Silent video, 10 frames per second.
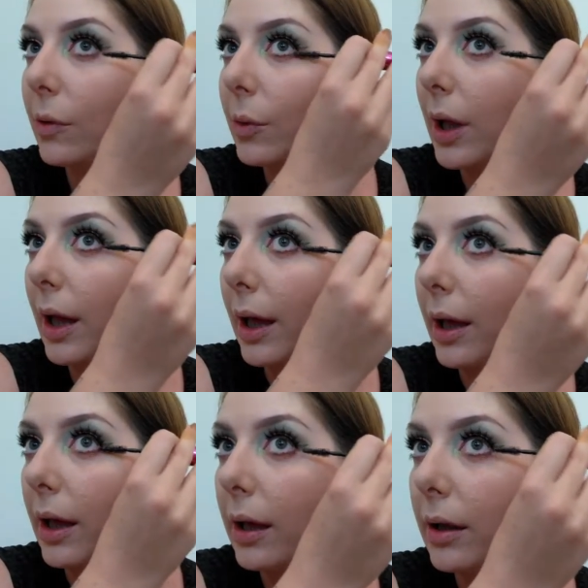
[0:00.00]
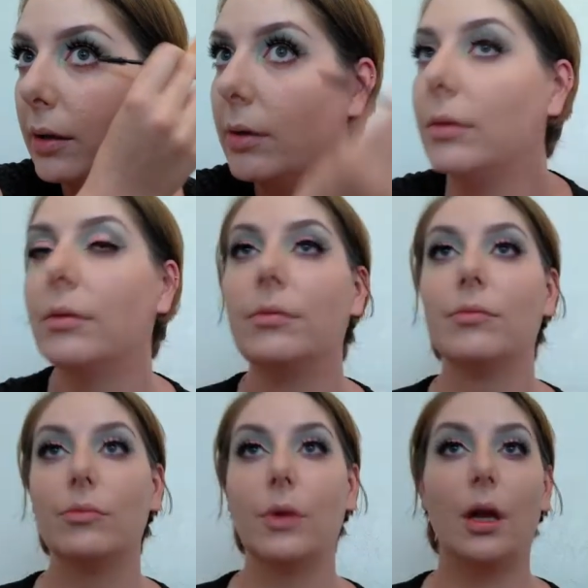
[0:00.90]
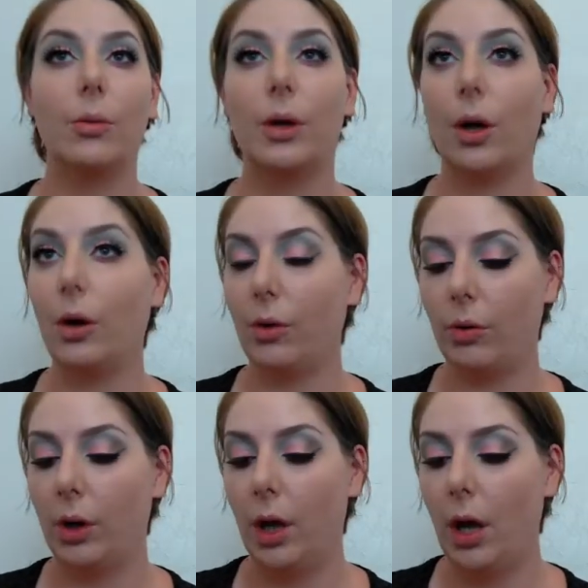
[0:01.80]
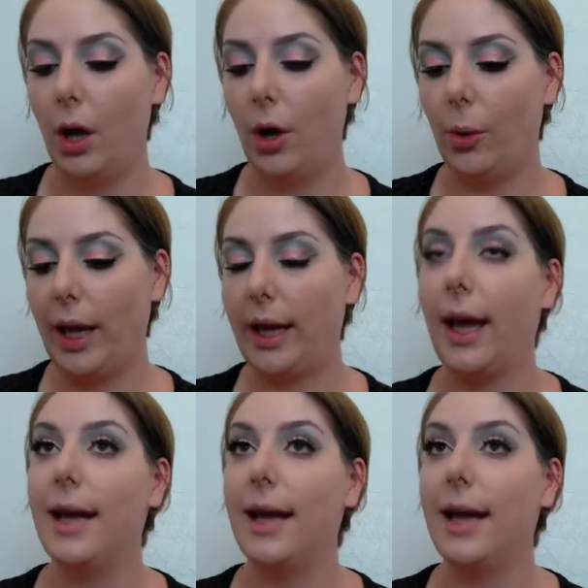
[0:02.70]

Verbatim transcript: Okay. There we go. Okay,